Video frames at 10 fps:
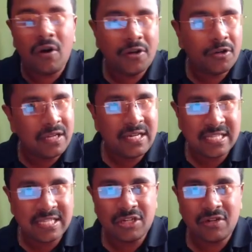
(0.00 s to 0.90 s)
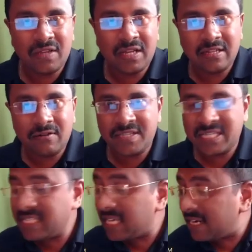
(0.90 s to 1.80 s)
on to the discussion of the other
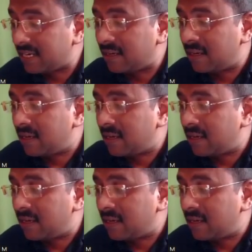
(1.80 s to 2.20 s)
questions. And